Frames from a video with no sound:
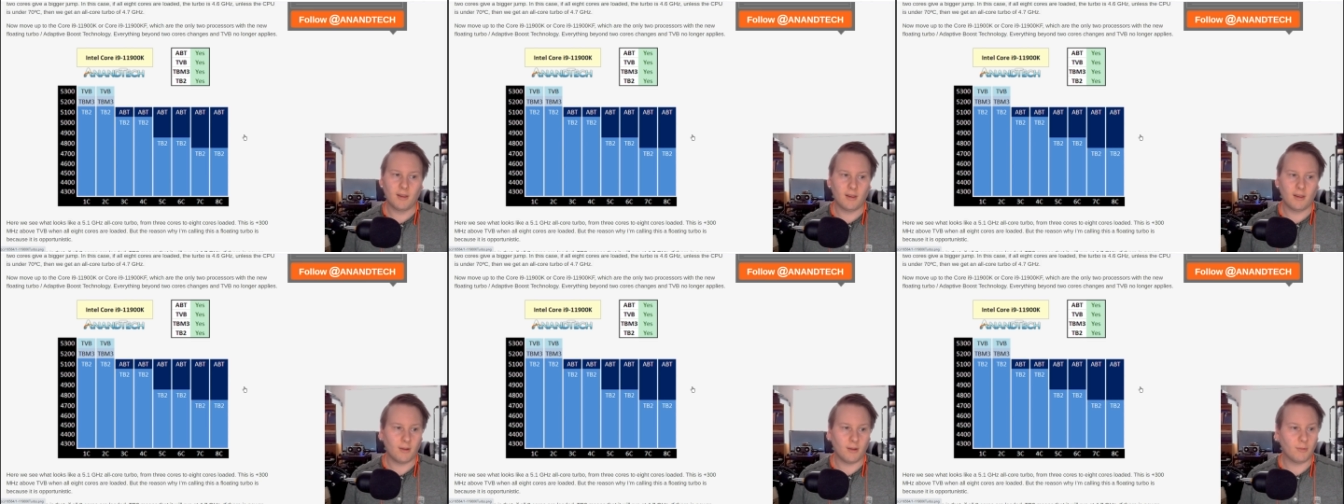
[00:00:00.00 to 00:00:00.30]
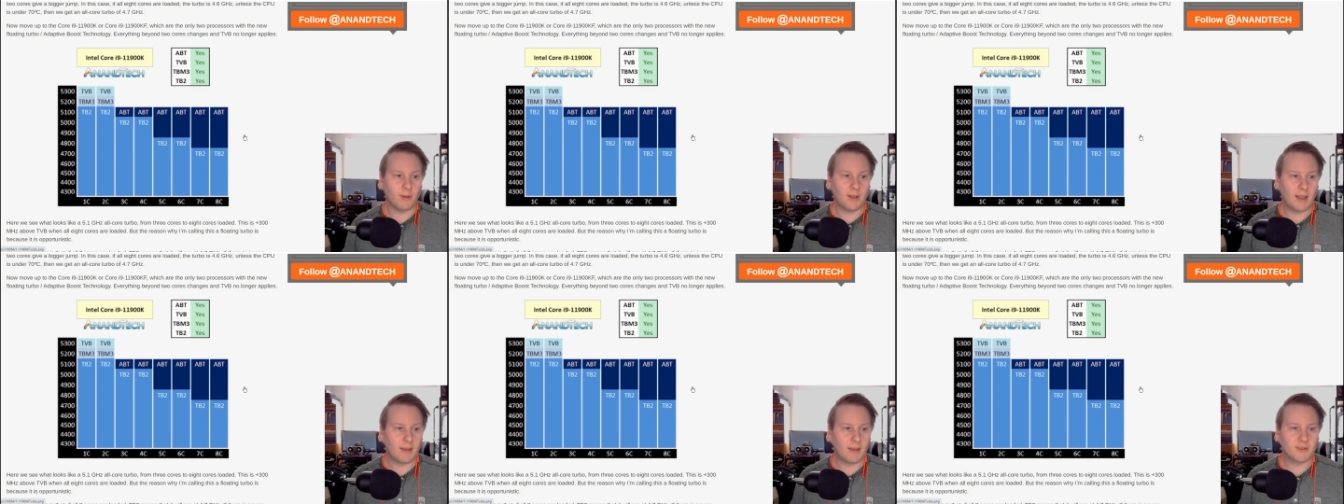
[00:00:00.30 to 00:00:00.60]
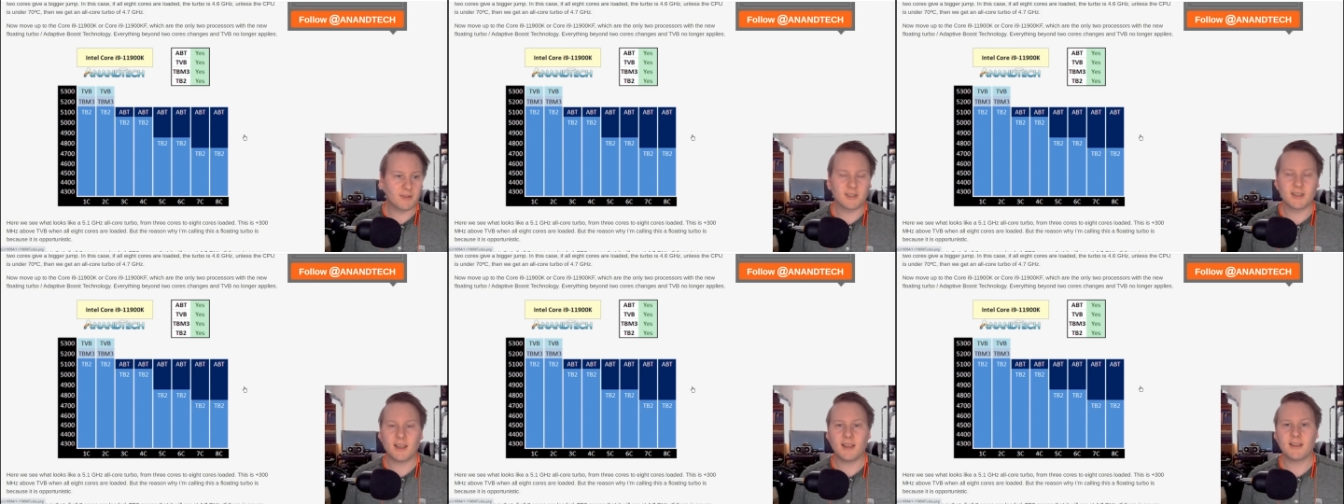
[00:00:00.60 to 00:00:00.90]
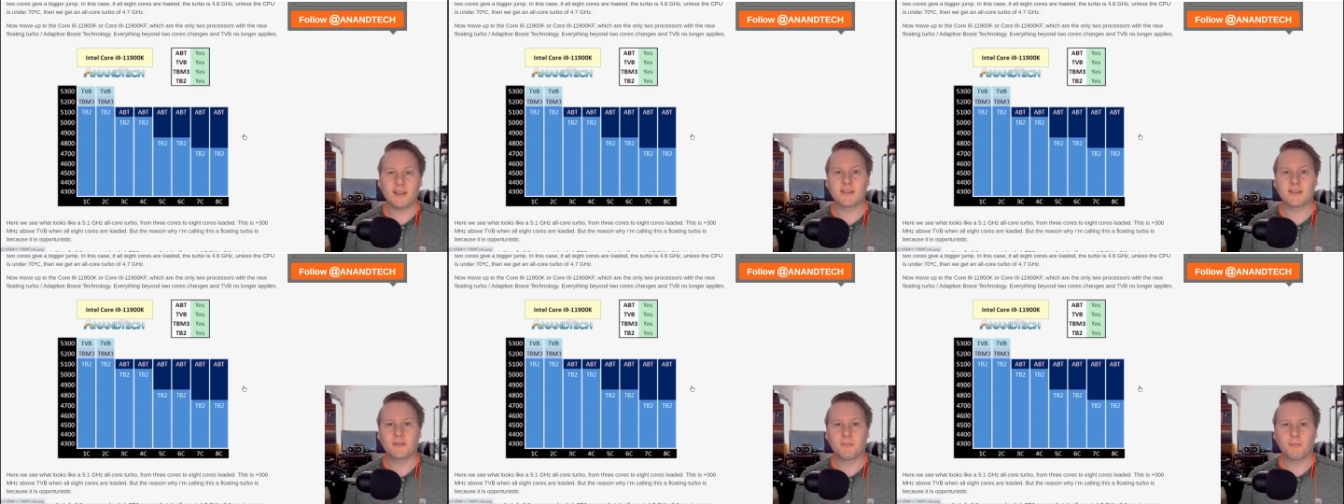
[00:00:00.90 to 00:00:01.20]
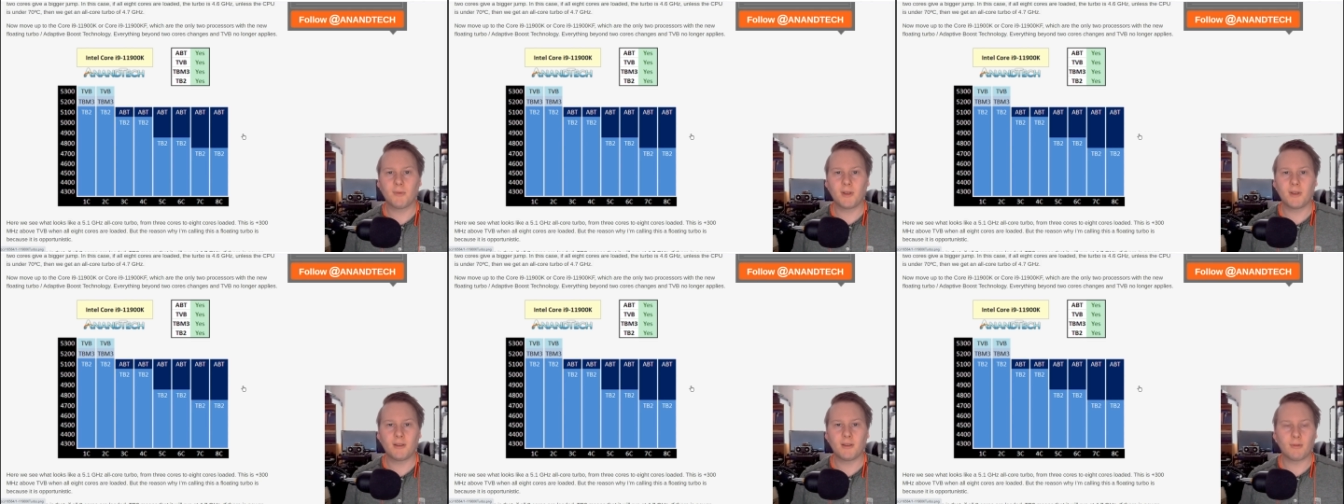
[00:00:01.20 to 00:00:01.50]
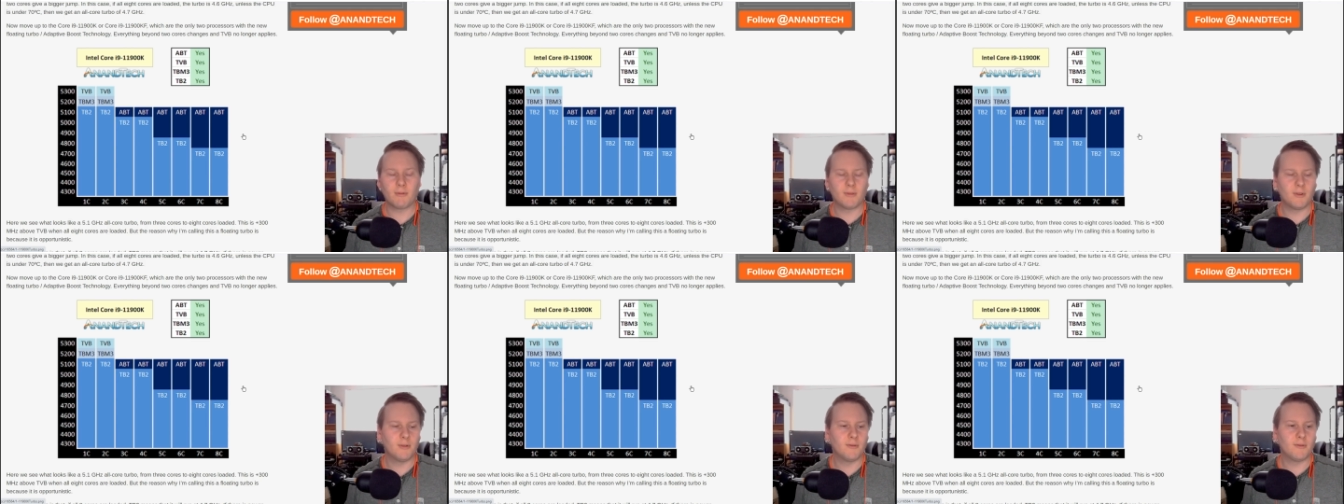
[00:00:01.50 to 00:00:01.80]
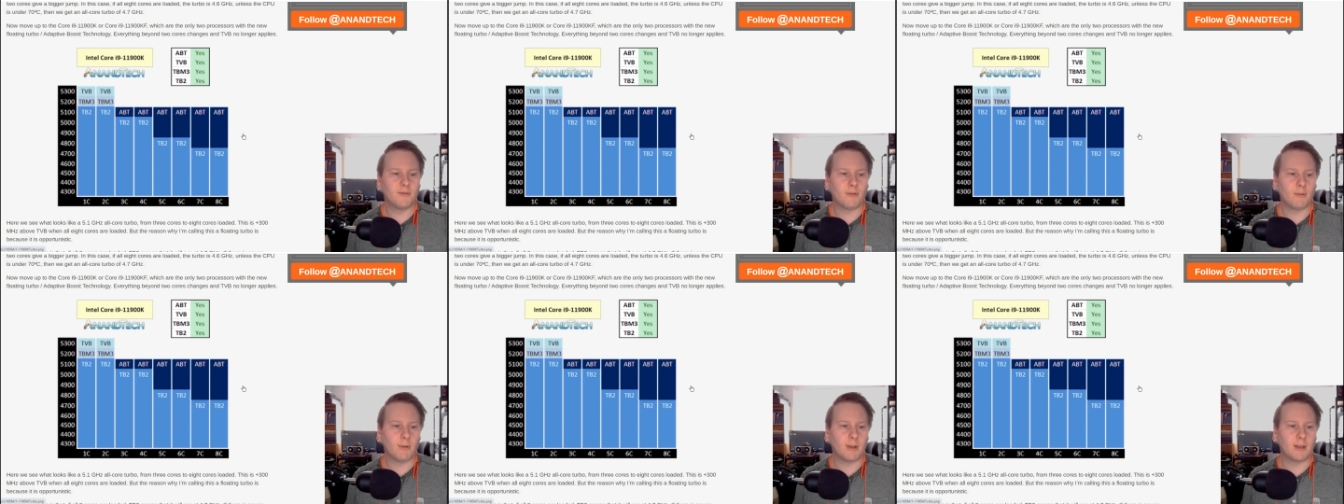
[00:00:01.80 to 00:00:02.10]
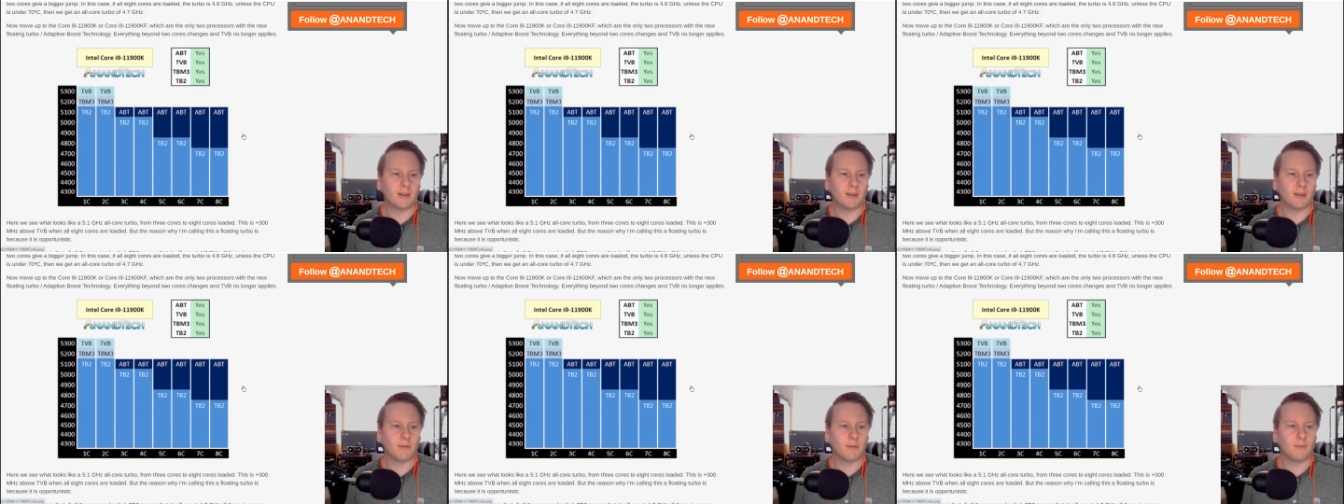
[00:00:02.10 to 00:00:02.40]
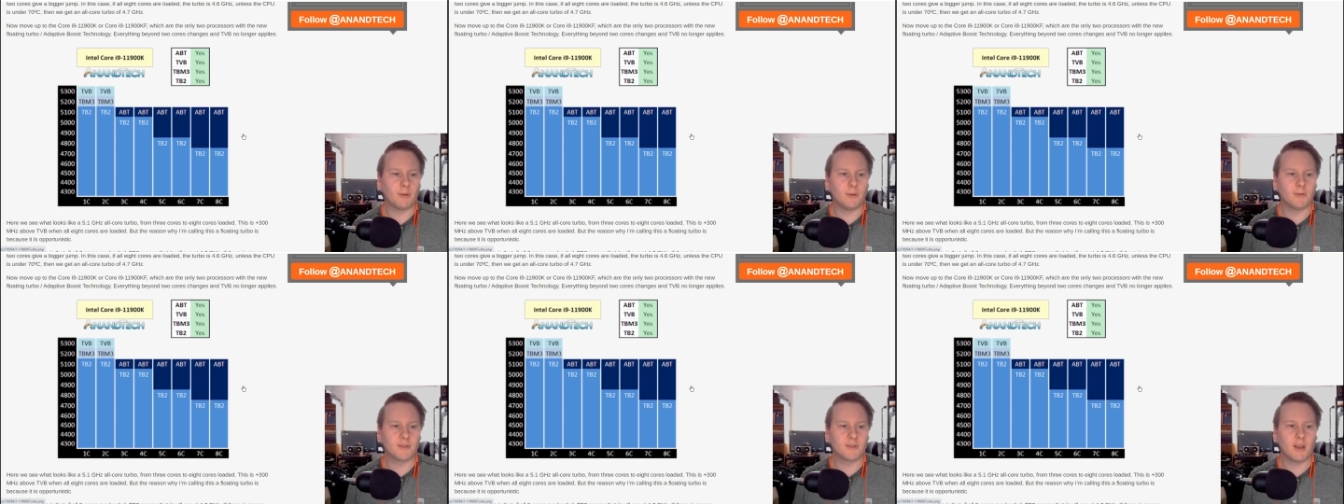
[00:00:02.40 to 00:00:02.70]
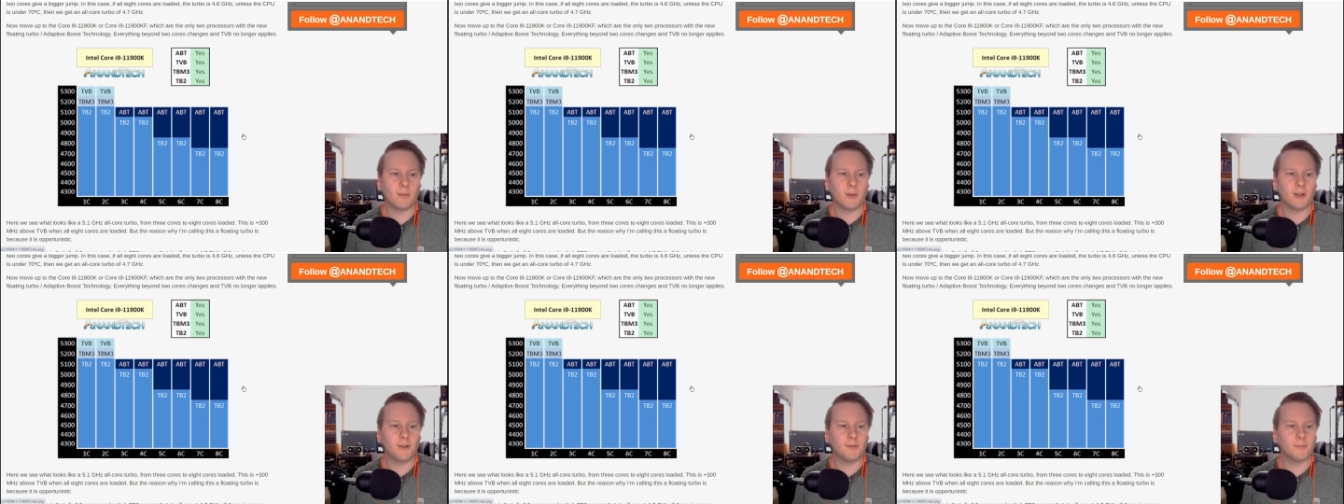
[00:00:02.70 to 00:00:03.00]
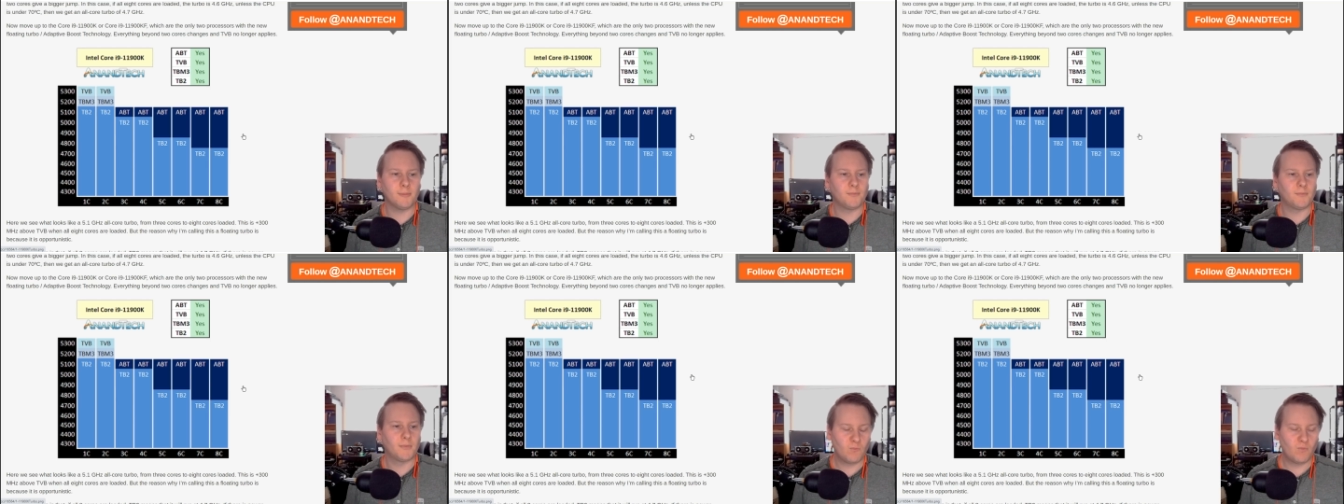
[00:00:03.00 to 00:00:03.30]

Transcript: Uh, we'll have to test when the review for when the reviews come out.